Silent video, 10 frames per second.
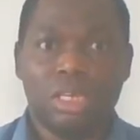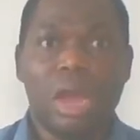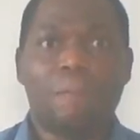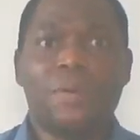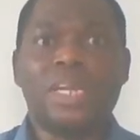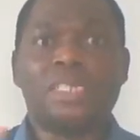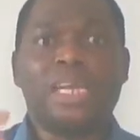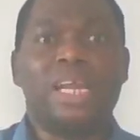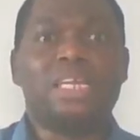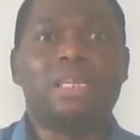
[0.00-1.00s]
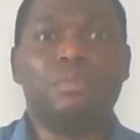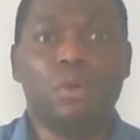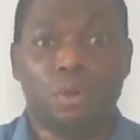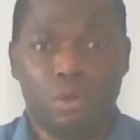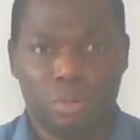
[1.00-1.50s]
He appointed
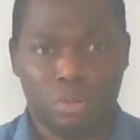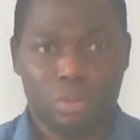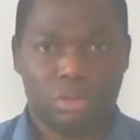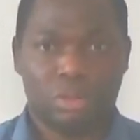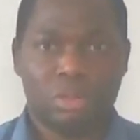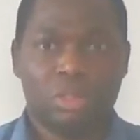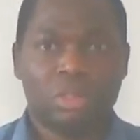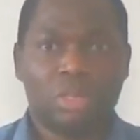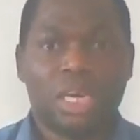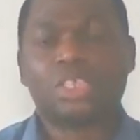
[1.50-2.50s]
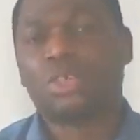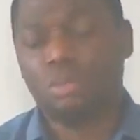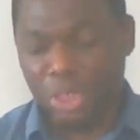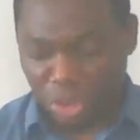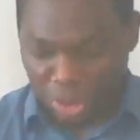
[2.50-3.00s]
Igbo as
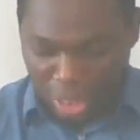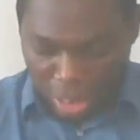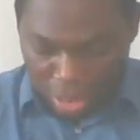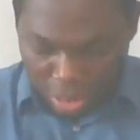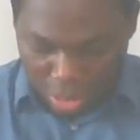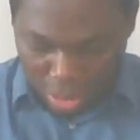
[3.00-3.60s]
commissioner